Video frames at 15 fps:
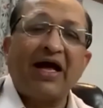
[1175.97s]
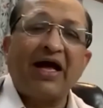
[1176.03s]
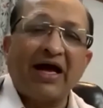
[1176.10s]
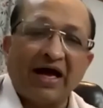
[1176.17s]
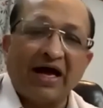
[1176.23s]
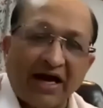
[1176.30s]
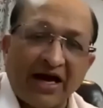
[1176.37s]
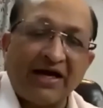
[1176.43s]

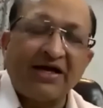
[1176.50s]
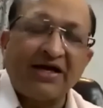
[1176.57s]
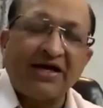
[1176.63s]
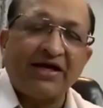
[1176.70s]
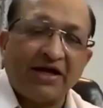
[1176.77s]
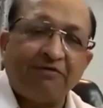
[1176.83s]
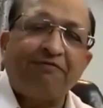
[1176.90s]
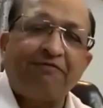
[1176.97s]
and
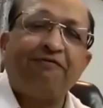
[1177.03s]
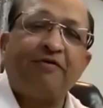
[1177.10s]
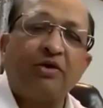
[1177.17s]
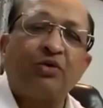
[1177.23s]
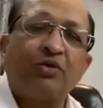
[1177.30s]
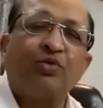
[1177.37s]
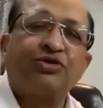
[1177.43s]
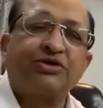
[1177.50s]
if
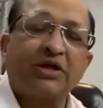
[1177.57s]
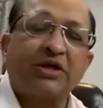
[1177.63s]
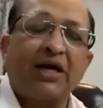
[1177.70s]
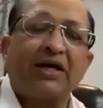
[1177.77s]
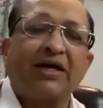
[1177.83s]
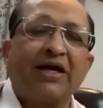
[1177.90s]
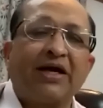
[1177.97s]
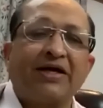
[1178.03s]
you
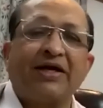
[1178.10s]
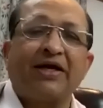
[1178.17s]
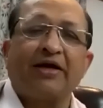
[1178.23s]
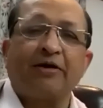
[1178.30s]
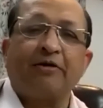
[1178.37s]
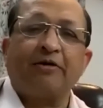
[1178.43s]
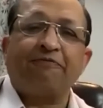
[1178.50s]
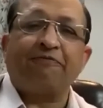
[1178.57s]
start getting
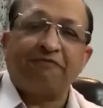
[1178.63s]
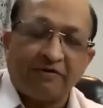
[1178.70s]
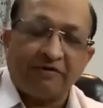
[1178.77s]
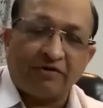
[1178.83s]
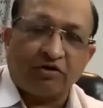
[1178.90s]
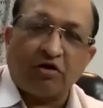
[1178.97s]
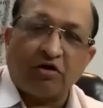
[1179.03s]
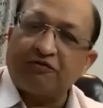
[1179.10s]
fever,
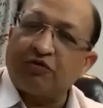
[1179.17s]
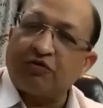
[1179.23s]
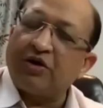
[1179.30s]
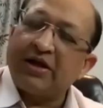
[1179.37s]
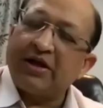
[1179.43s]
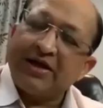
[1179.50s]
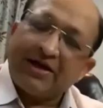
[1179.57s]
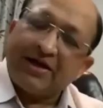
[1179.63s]
cough,
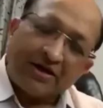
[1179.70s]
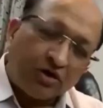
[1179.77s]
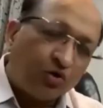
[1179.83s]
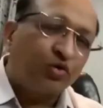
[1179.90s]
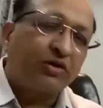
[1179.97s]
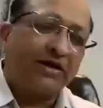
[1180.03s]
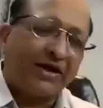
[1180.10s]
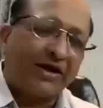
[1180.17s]
cold,
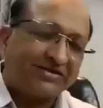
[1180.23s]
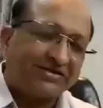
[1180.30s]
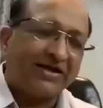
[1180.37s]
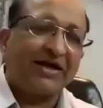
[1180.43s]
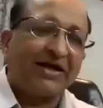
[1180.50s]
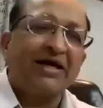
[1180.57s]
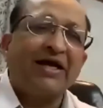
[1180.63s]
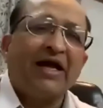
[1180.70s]
do the
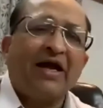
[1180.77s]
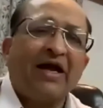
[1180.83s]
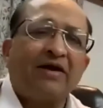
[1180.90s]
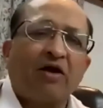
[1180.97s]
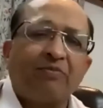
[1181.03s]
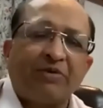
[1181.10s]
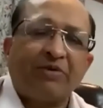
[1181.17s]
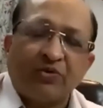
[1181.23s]
testing.
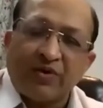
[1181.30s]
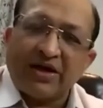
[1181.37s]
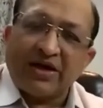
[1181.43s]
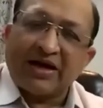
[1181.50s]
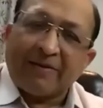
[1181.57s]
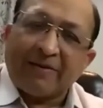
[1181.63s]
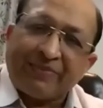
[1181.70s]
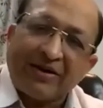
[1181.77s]
Now, between
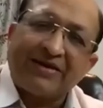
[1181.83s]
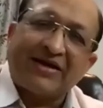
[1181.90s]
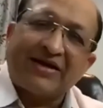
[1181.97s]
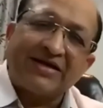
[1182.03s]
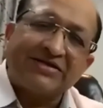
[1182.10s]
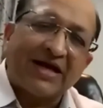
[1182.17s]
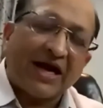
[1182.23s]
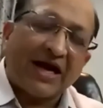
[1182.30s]
rapid
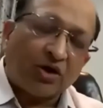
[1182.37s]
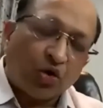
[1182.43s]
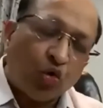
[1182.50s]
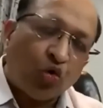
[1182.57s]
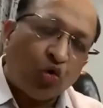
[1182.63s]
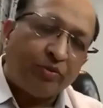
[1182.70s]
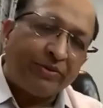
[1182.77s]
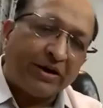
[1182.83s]
test at
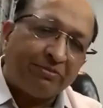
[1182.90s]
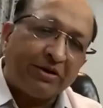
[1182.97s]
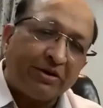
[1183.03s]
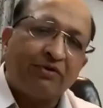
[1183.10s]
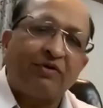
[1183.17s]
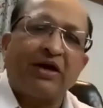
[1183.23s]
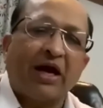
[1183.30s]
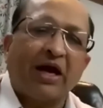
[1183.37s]
home and
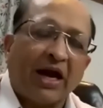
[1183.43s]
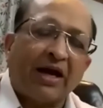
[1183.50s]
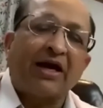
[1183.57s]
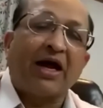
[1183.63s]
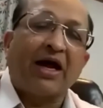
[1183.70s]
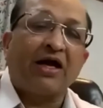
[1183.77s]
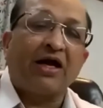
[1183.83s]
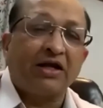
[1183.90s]

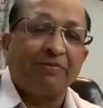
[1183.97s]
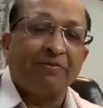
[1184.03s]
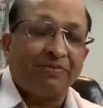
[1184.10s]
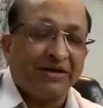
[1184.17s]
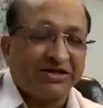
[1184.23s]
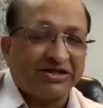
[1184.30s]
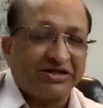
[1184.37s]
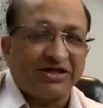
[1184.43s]

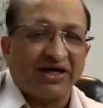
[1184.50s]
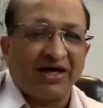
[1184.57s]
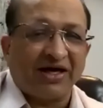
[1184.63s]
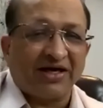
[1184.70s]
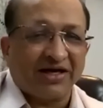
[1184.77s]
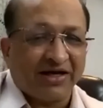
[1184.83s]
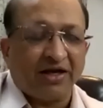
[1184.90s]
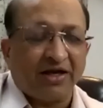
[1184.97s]

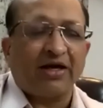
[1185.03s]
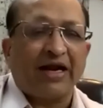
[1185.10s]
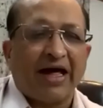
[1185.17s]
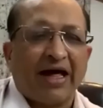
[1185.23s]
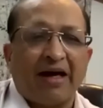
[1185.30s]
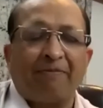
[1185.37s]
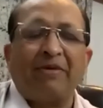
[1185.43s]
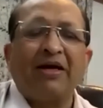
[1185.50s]
RT-PCR in a
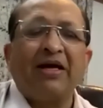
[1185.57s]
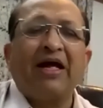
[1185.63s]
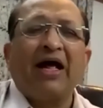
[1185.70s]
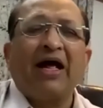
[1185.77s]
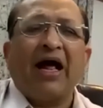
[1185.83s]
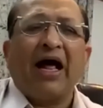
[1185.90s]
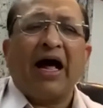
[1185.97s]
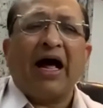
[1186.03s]
lab,
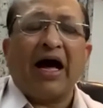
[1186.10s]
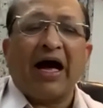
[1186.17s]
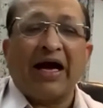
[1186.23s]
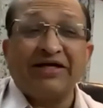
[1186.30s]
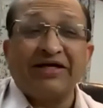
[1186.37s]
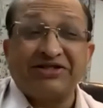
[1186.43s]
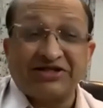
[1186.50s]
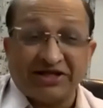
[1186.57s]

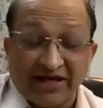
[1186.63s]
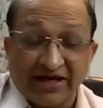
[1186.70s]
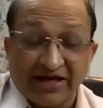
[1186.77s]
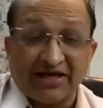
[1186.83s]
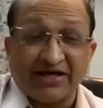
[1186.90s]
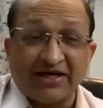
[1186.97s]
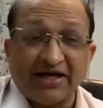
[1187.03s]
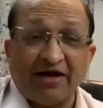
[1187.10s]
I think
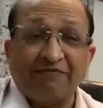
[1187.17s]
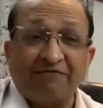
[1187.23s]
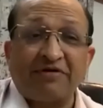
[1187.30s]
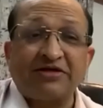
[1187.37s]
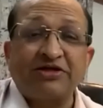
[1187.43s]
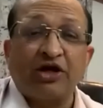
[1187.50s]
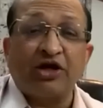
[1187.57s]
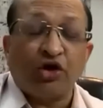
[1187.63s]
if
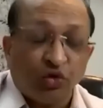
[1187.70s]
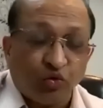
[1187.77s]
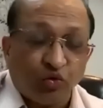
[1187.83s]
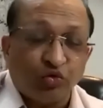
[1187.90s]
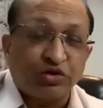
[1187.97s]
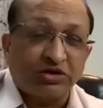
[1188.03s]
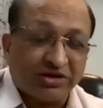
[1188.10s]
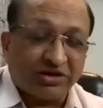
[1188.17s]
there is a new
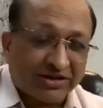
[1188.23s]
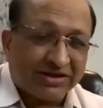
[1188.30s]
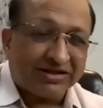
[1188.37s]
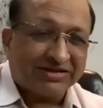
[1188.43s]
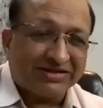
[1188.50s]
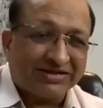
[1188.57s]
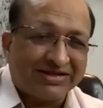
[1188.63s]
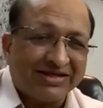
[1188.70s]

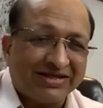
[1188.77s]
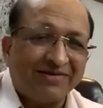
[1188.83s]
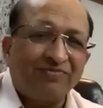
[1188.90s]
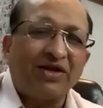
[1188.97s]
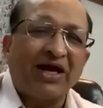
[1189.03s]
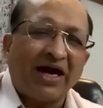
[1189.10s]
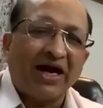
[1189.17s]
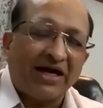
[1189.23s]
surge,
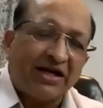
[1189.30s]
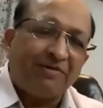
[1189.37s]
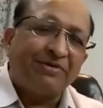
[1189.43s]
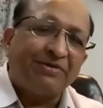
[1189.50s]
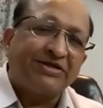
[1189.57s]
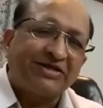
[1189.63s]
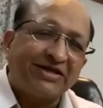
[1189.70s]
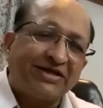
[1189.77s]
the
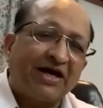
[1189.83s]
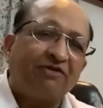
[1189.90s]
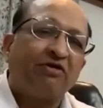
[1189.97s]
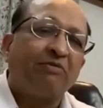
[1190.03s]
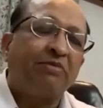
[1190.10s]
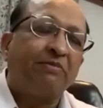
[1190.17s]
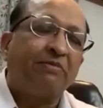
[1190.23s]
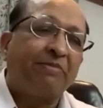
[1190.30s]
RT-PCR
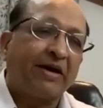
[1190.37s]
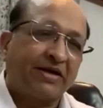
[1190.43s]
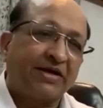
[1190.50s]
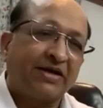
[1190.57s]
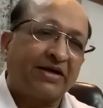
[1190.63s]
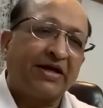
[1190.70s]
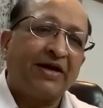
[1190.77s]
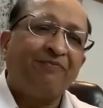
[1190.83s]
will be
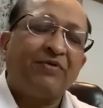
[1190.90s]
better.